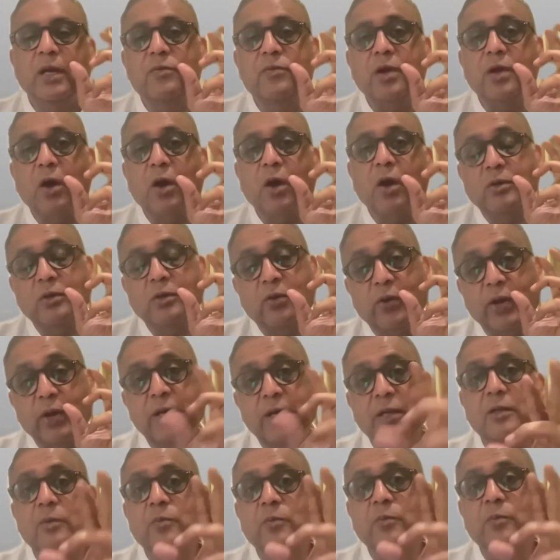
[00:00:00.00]
We have
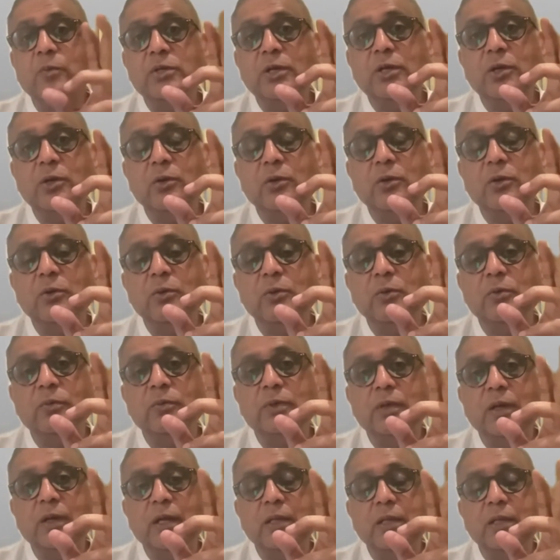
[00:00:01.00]
now trained the machine
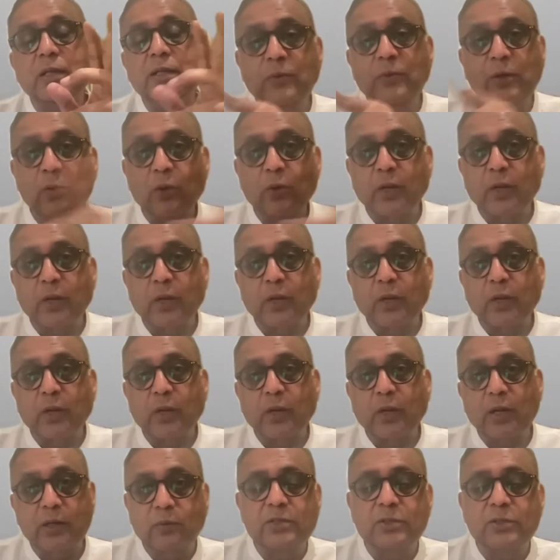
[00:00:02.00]
and then we
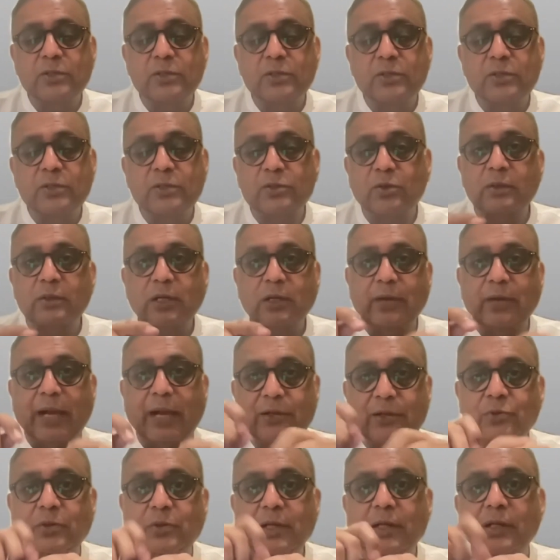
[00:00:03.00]
look at which
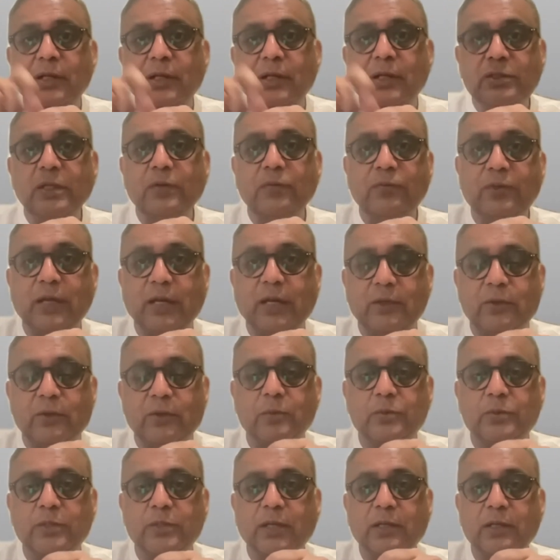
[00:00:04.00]
stocks have actually
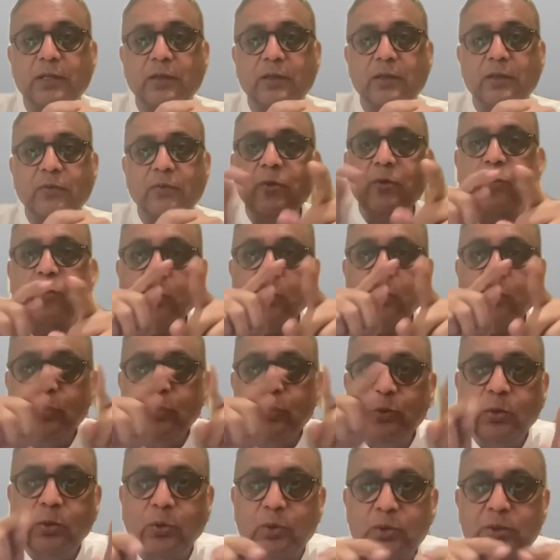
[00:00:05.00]
achieved that objective
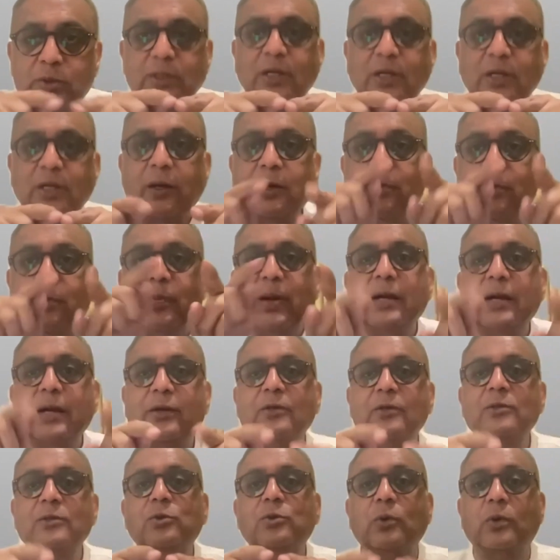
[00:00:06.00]
and what do those
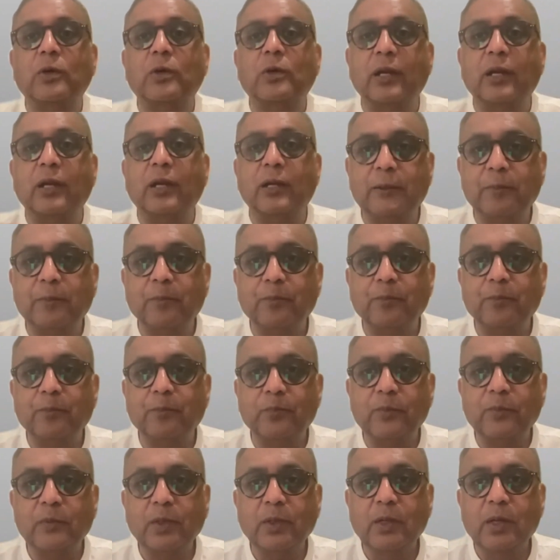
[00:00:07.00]
color patterns look
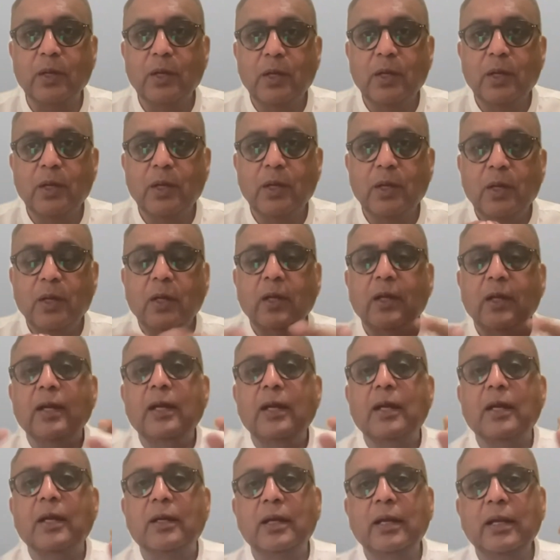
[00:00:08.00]
like.
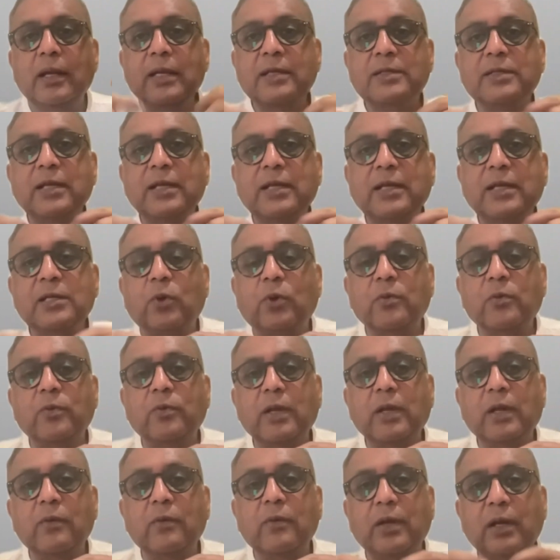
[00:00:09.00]
In a sense,
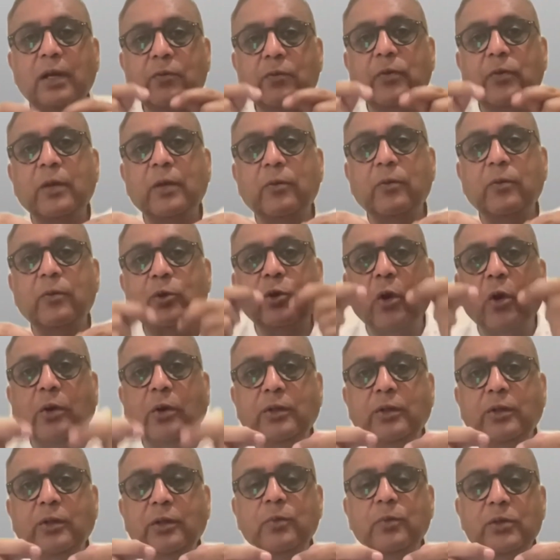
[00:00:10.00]
what we have done, we have
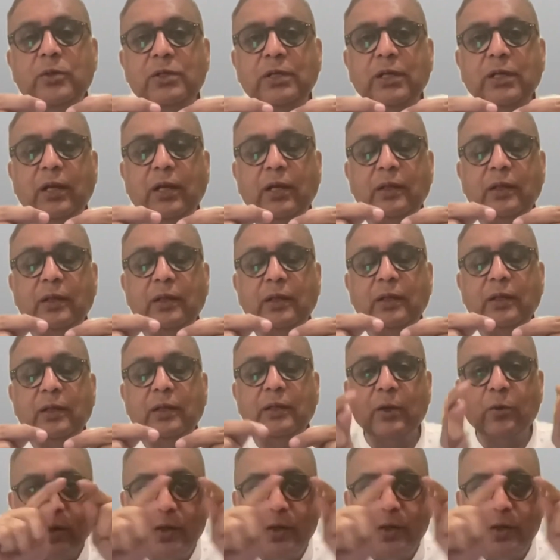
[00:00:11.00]
taught the
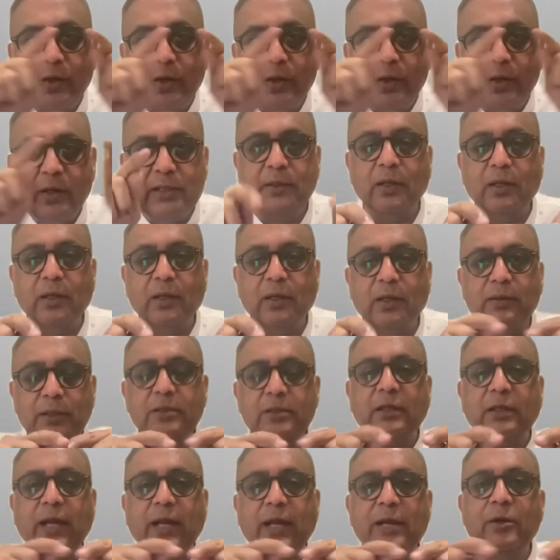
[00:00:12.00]
machine that what does
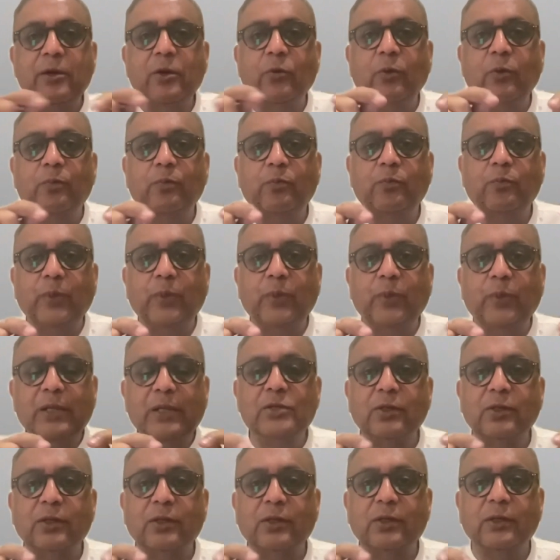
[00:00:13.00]
this kind of a
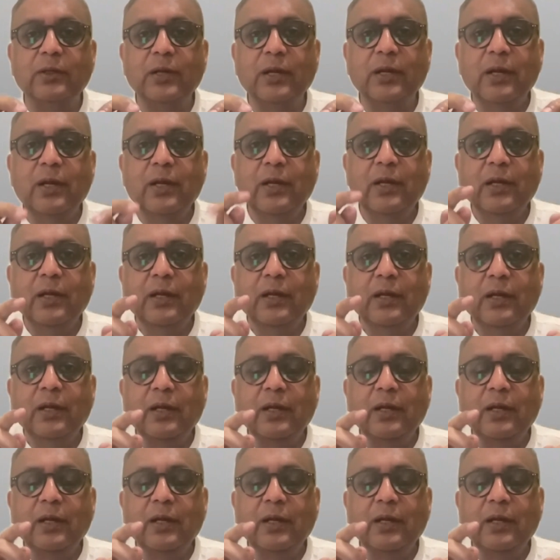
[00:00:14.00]
picture